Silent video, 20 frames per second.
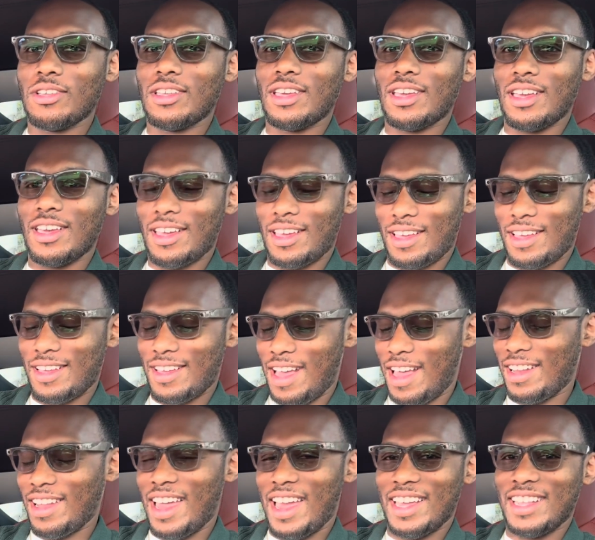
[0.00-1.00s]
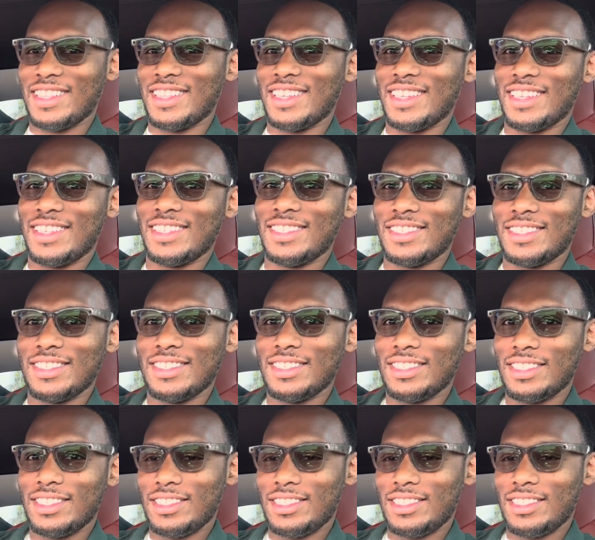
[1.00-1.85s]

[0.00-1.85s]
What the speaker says: yeah. I like these.